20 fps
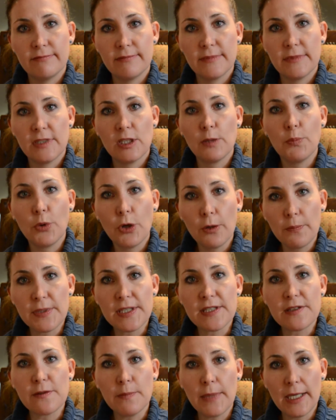The
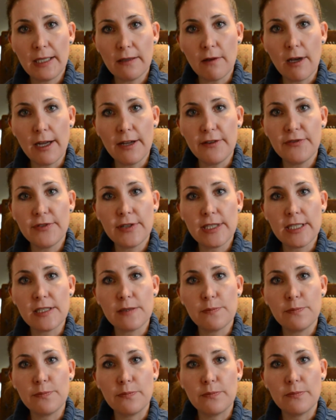purpose of my life is
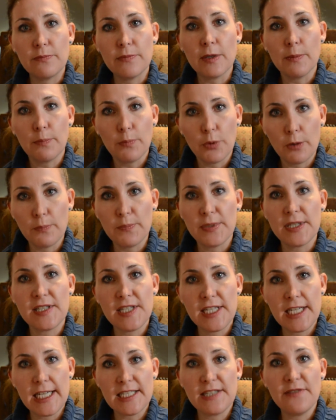the purpose
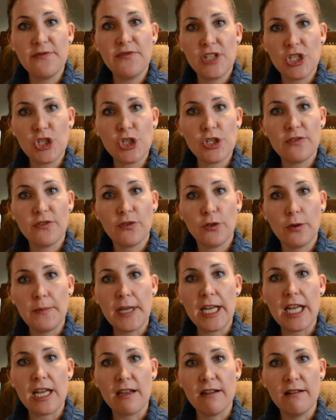He has envisioned for
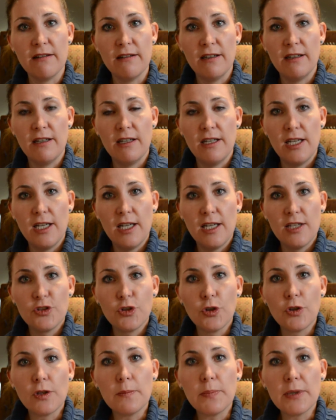me.
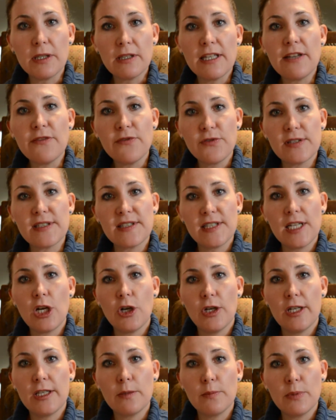So the belief was
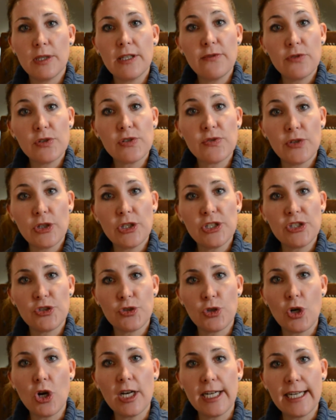there, and the belief was very
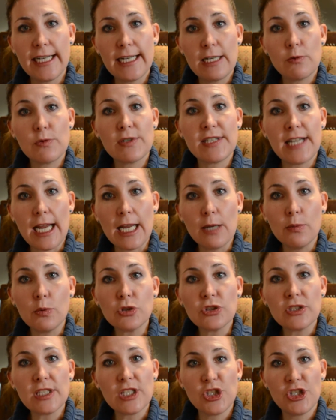strong, and it was able
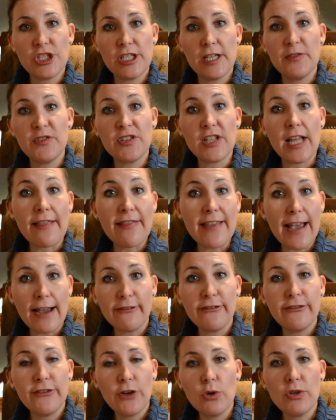to shift
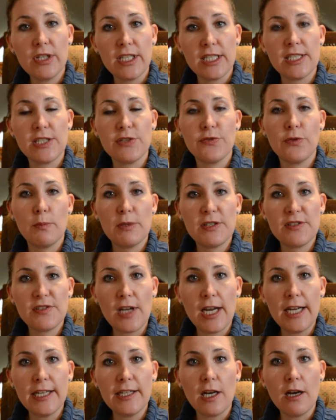that focus from a
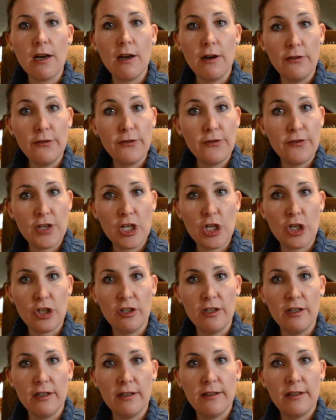side of
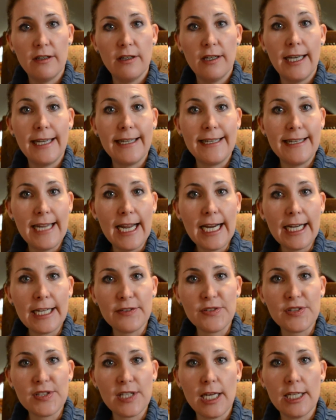fear, a
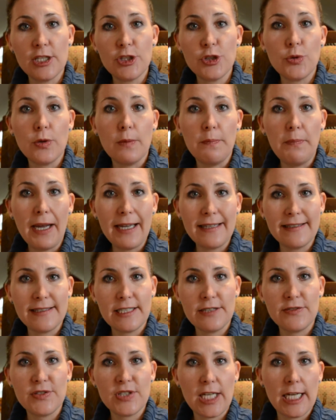negative side, to a
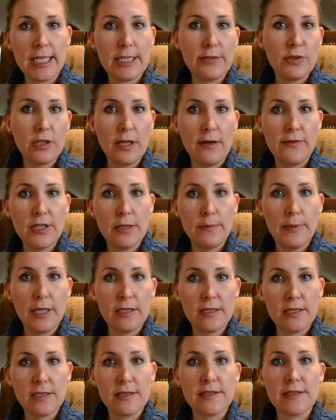positive side of love and
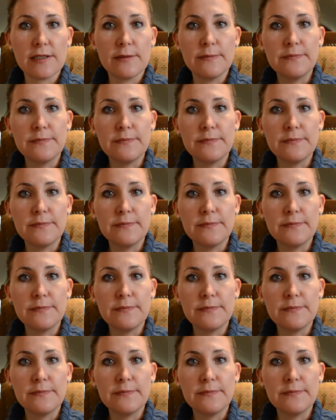abundance.